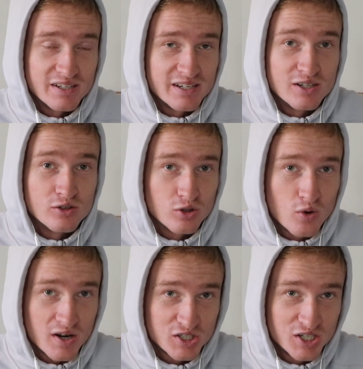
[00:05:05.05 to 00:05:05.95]
hear the
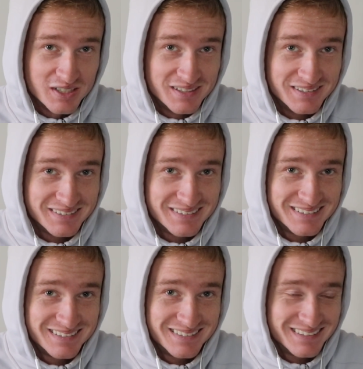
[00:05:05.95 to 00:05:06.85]
question.
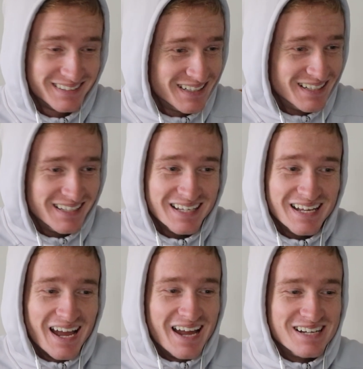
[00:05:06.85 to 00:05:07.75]

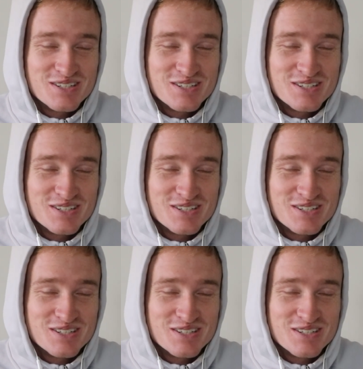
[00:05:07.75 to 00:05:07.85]
And